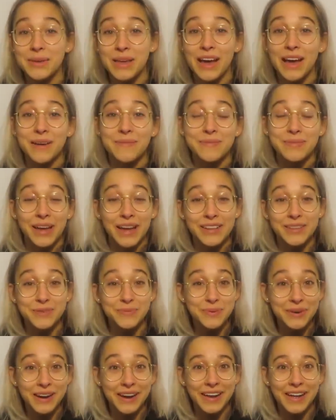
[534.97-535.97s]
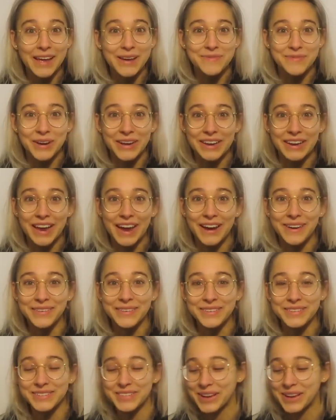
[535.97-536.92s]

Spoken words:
But yeah, that's where I am right now.